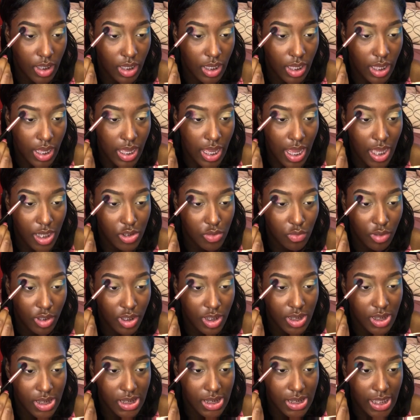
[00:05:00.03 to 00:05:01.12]
And I just
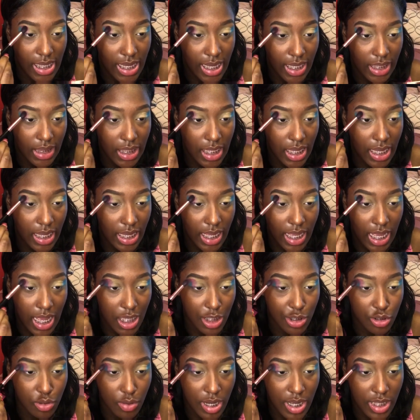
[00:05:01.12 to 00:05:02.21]
wanted to say, like, I
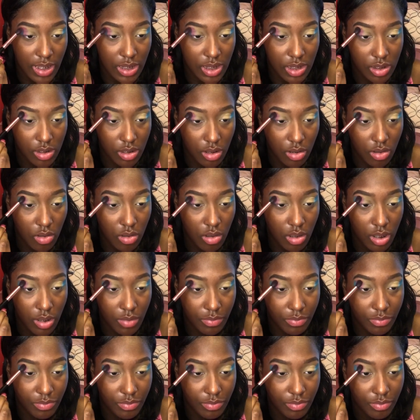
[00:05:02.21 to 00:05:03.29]
tried this look on